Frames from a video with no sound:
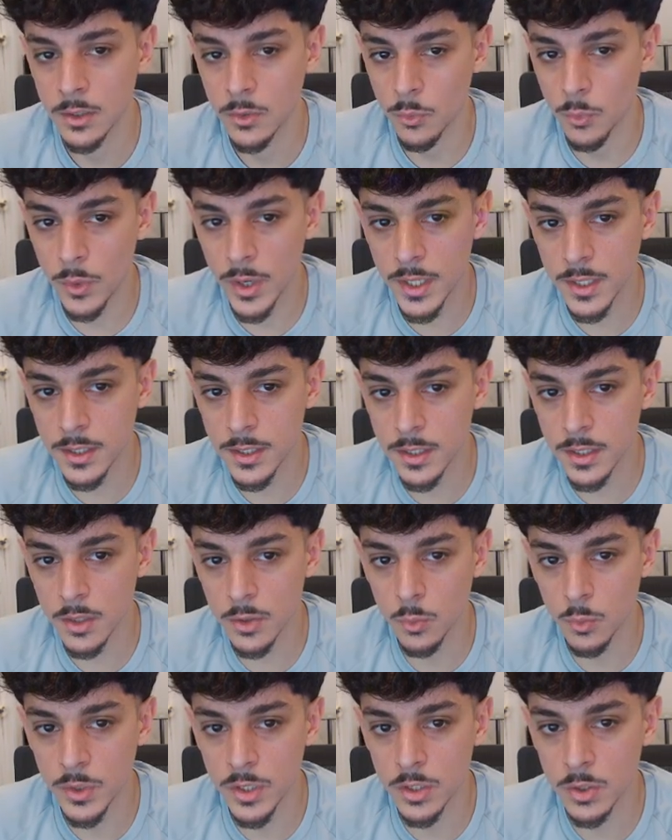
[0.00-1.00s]
Right
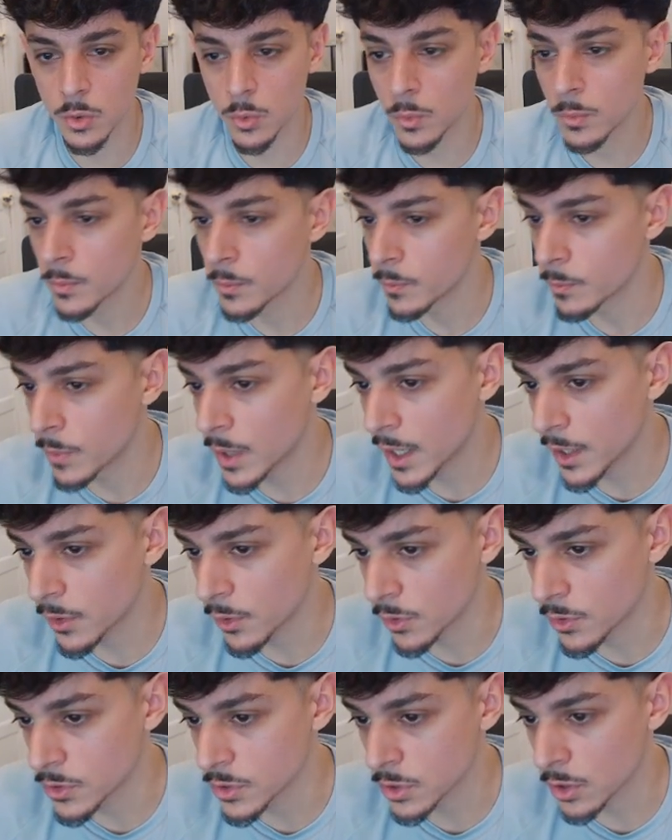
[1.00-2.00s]
here we know
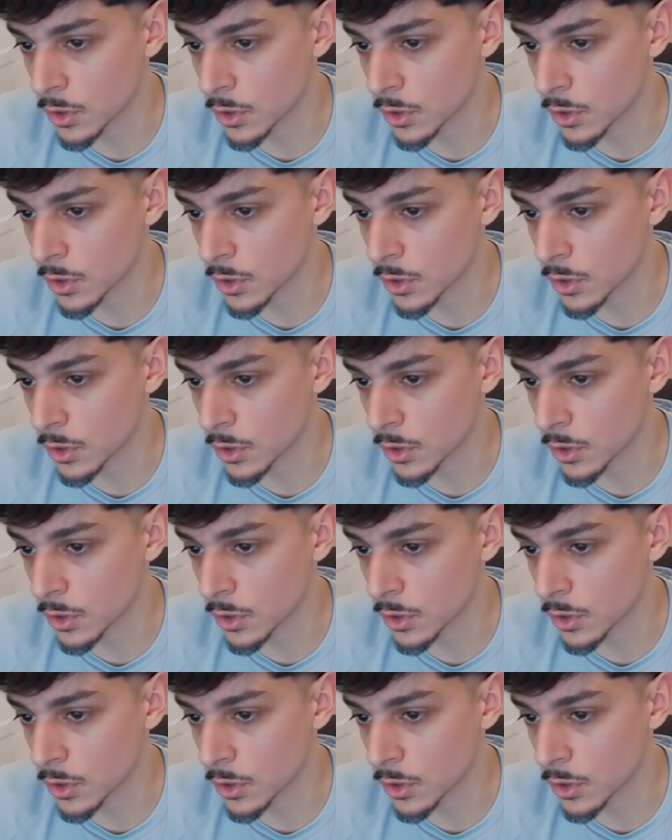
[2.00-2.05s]
buyers